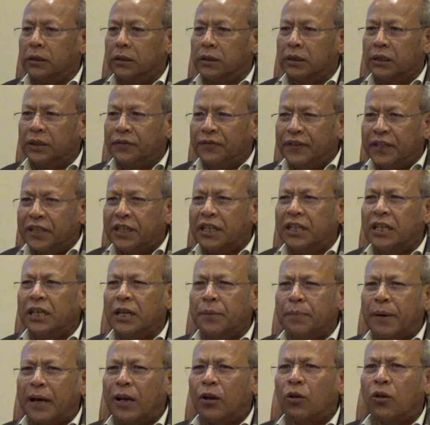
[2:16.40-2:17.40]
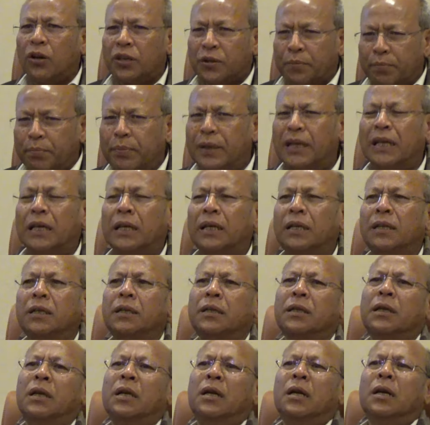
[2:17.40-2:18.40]
revisiting bylaws
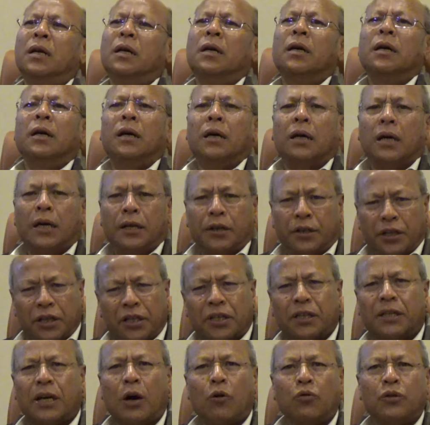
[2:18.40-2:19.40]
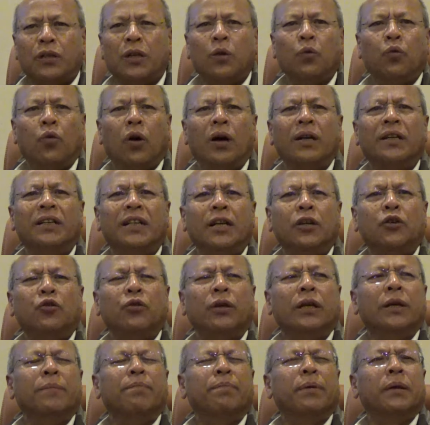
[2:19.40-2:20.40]
means this council wanted
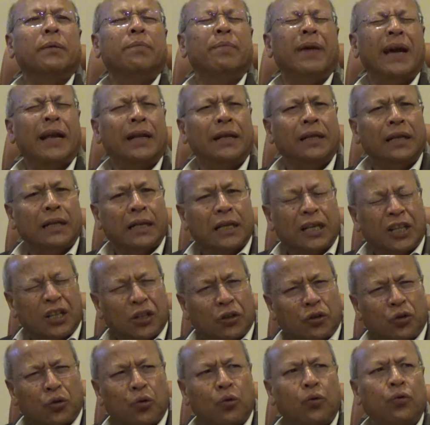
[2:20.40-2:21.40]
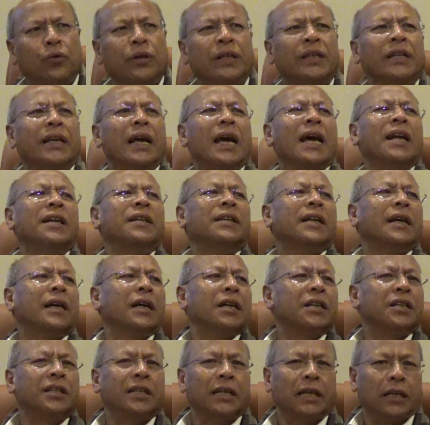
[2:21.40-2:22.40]
to implement it to the
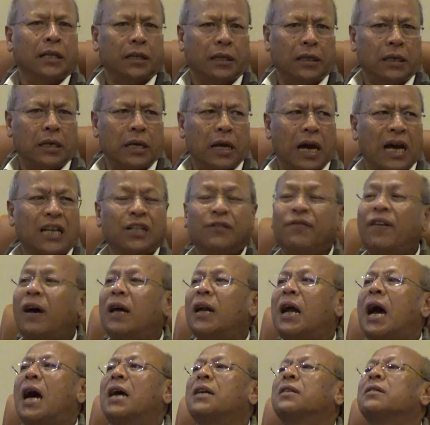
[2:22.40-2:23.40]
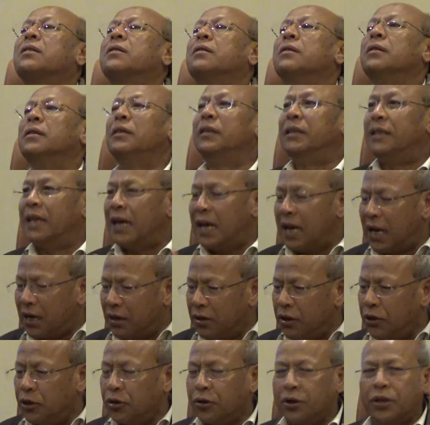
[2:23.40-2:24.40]
entire state. As far as
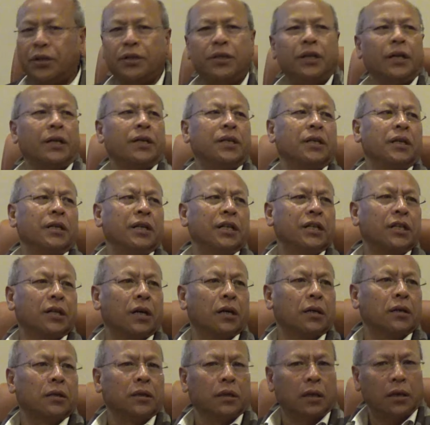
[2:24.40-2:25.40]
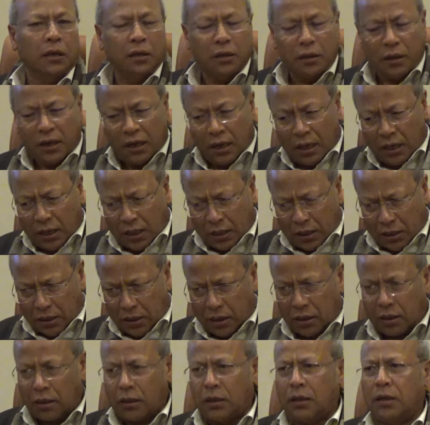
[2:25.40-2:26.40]
their jurisdiction is concerned,
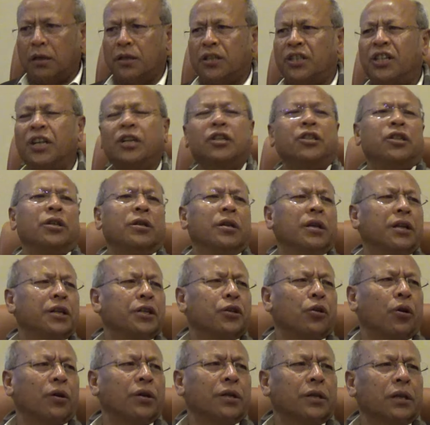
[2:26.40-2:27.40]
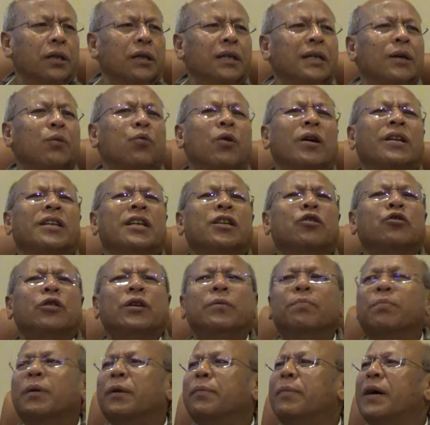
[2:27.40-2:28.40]
6th schedule is concerned, they wanted
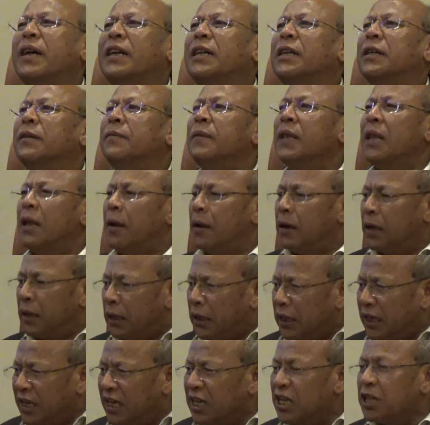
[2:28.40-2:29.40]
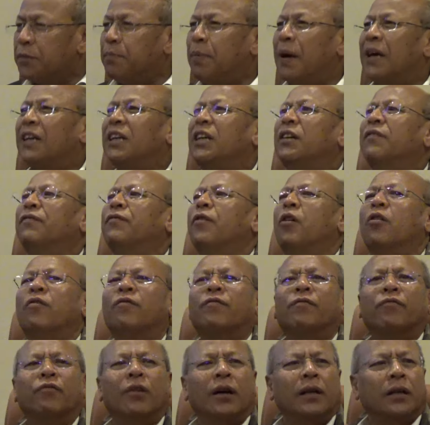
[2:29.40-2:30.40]
to implement it irrespective
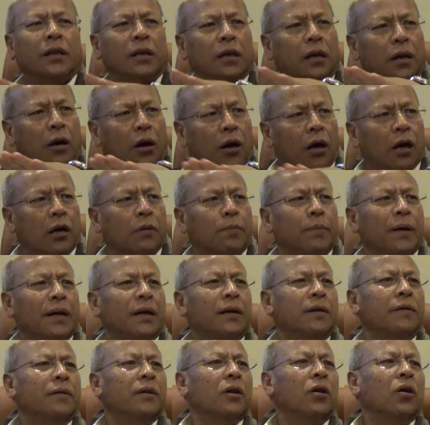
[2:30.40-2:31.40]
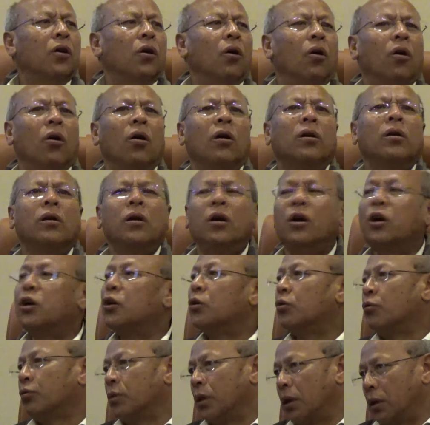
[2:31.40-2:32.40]
of whether urban or
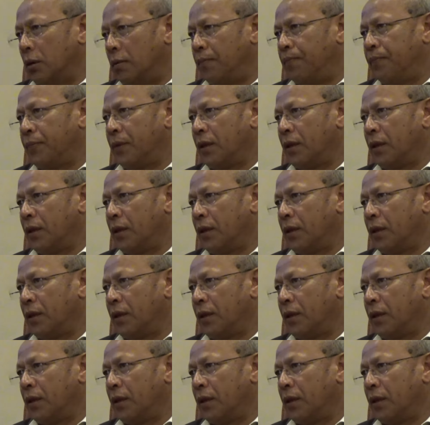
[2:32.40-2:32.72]
rural.